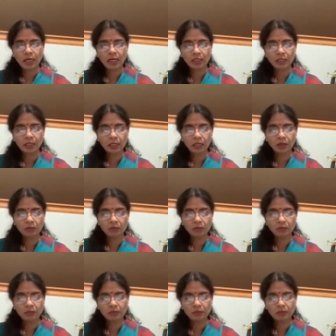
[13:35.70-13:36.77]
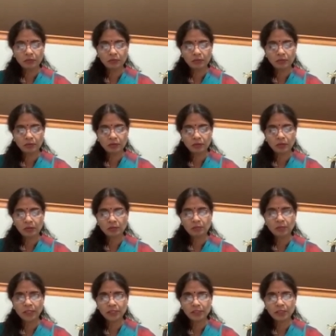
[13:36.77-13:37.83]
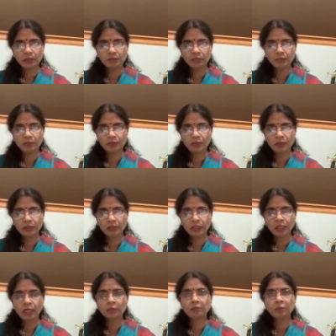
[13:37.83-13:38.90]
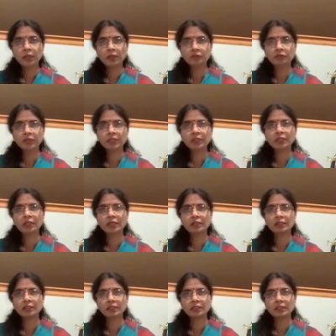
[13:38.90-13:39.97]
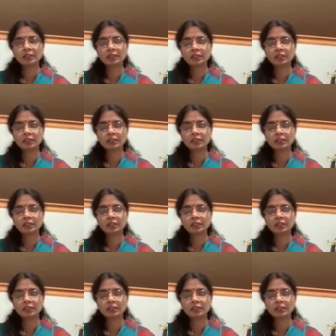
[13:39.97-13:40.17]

I love myself. I'm perfectly healthy.